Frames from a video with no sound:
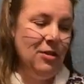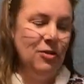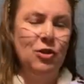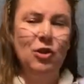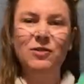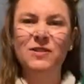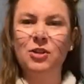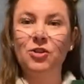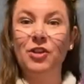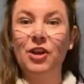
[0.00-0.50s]

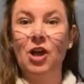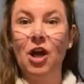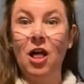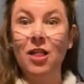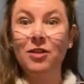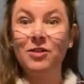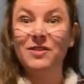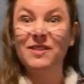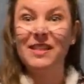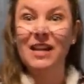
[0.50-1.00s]
Those are the
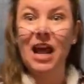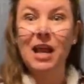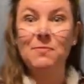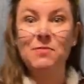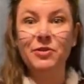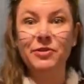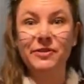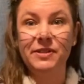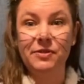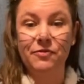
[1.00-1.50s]
colors that I'm
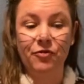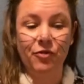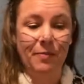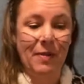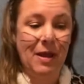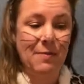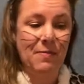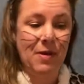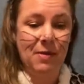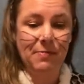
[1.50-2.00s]
using for
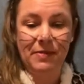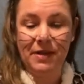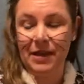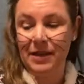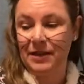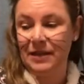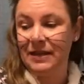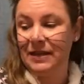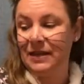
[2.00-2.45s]
my pumpkin.